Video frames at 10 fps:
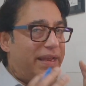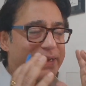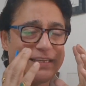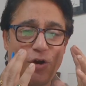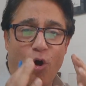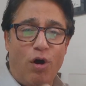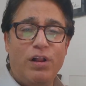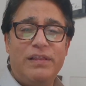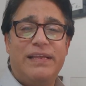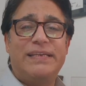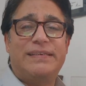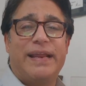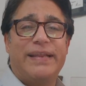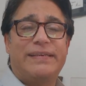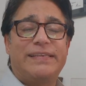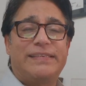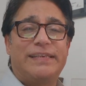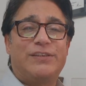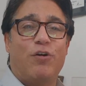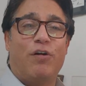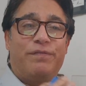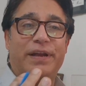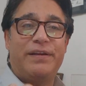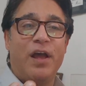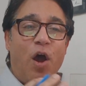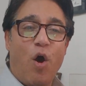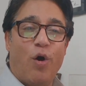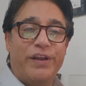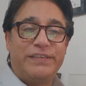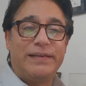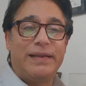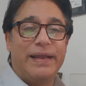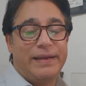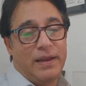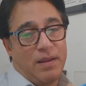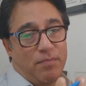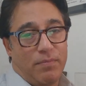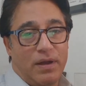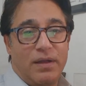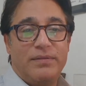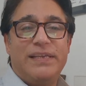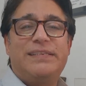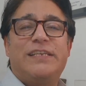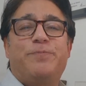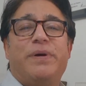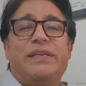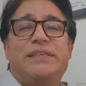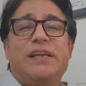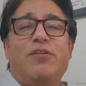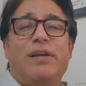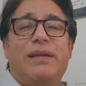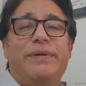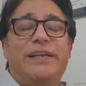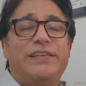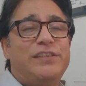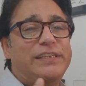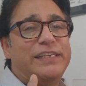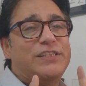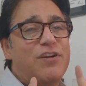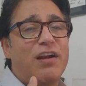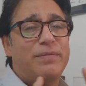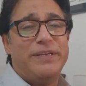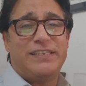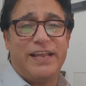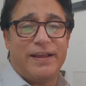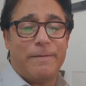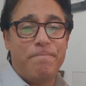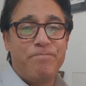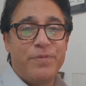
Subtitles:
It has all the characteristics of that original light. This dispersal or limitation is not a mistake.